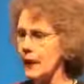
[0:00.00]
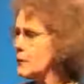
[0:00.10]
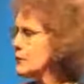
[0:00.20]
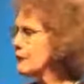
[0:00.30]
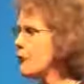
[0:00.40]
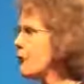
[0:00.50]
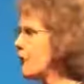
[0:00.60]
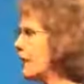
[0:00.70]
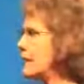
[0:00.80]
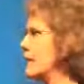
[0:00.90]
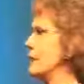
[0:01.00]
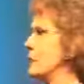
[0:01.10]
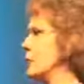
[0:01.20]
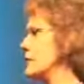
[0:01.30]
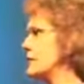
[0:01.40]
And before, I
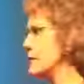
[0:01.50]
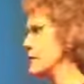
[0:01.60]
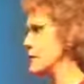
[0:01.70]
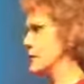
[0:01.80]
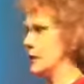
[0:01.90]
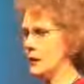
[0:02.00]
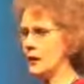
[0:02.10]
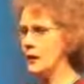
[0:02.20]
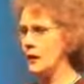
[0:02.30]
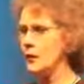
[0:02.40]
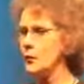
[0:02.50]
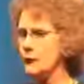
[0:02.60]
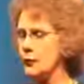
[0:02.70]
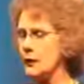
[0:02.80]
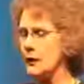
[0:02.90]
never was thirsty, and I would
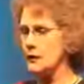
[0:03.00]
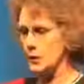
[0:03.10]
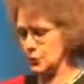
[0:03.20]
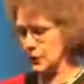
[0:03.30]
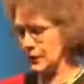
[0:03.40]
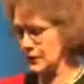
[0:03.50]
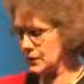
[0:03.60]
forget to drink.